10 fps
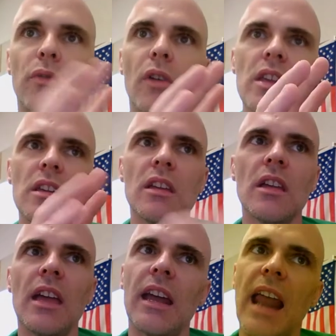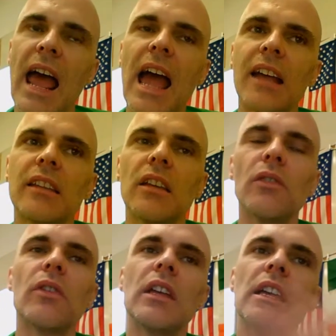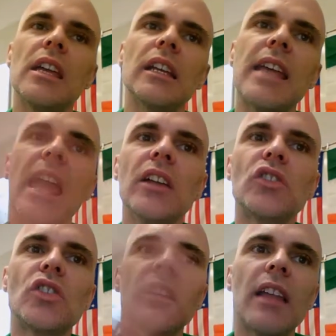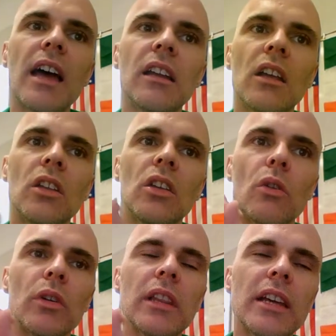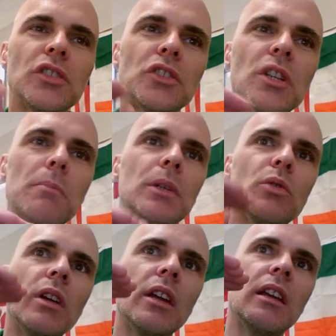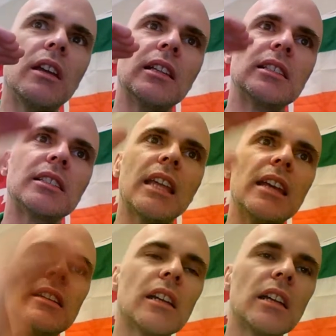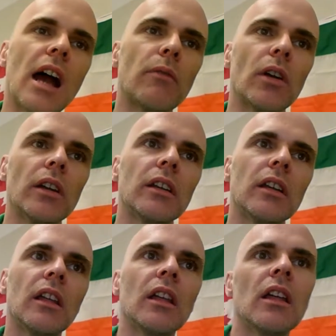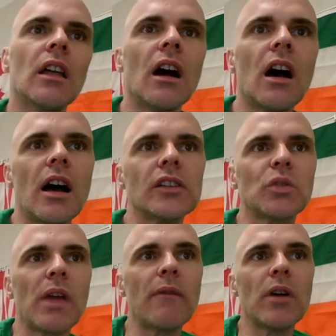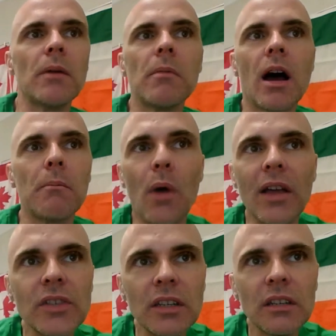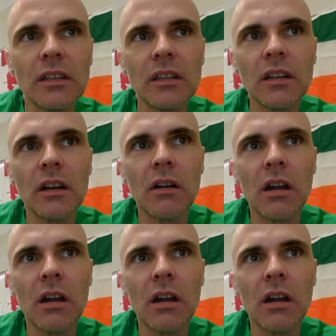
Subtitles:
that is free and active, engaged in that relationship between state and governed? So we have a Prezi